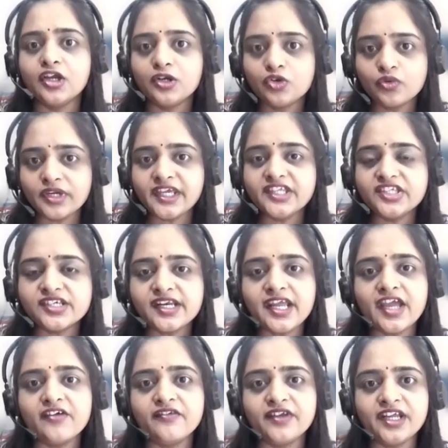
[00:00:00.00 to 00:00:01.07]
to each and
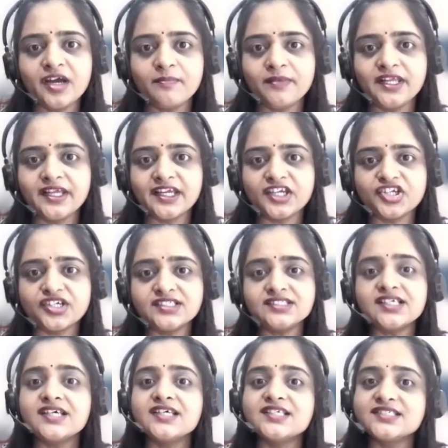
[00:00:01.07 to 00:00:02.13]
every applications
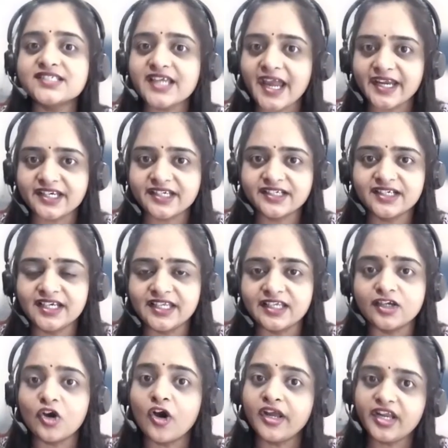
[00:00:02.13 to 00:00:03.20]
scatteredly
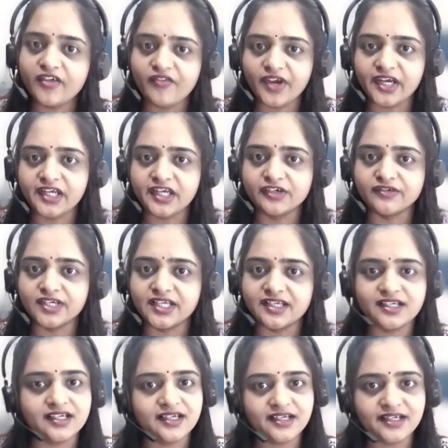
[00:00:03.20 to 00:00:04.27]
or effectively,
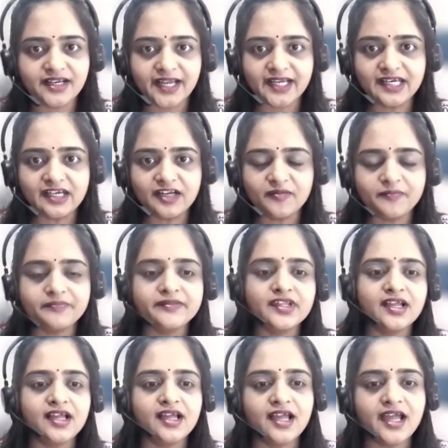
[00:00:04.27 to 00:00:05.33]
right?
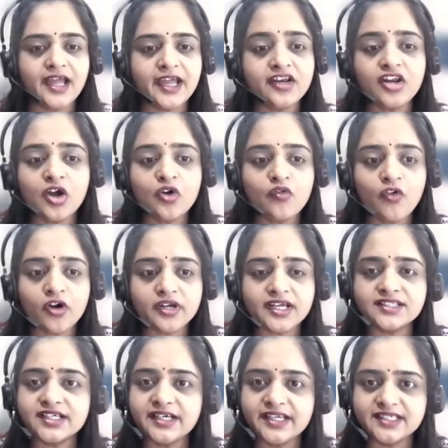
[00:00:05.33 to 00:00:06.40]
And now what are
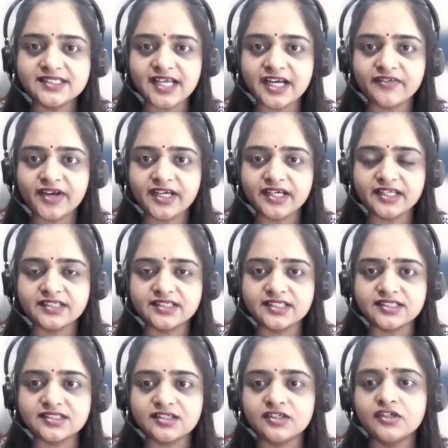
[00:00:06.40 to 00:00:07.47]
the
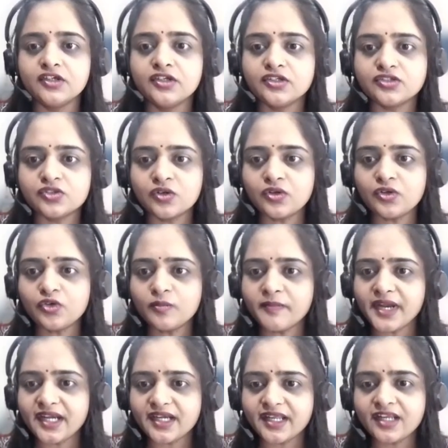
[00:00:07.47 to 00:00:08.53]
disadvantages? So to
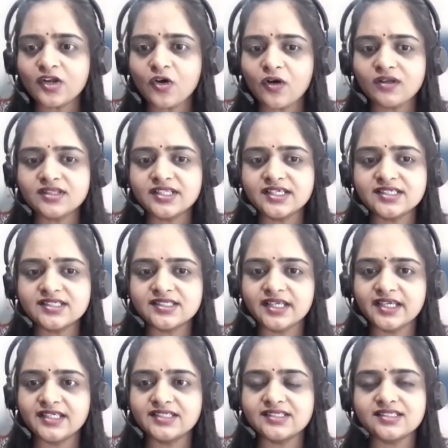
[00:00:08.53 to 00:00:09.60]
maintain all these
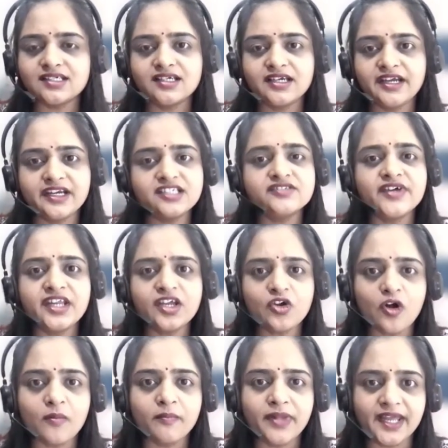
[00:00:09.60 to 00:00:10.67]
things, it is very
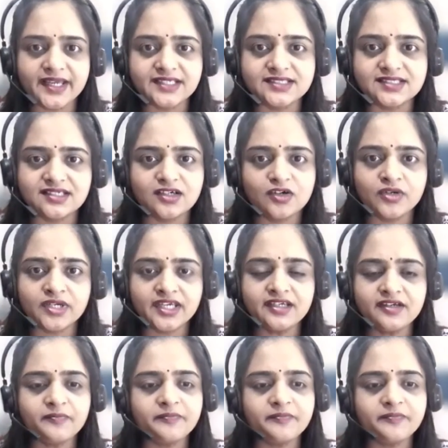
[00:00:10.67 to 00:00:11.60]
complex, okay?